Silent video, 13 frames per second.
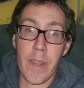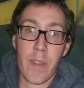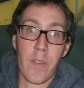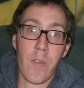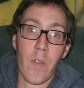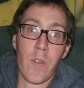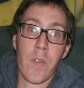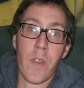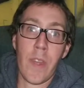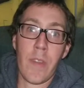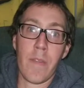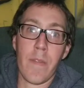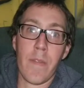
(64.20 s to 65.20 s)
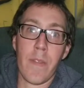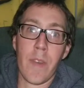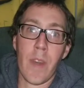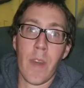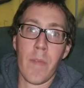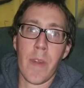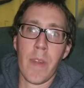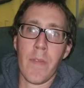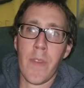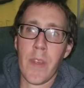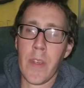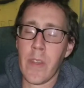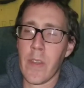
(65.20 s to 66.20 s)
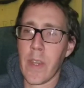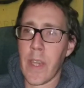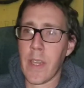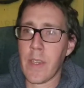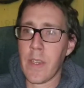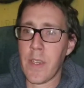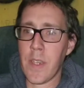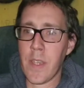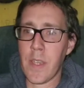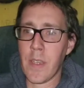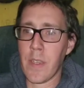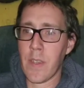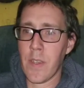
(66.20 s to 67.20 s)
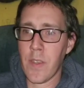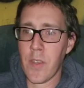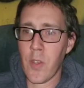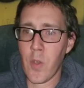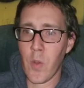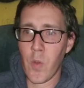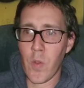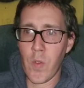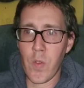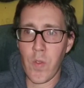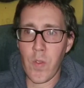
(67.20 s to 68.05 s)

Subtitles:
control slave. At a very young age, she just used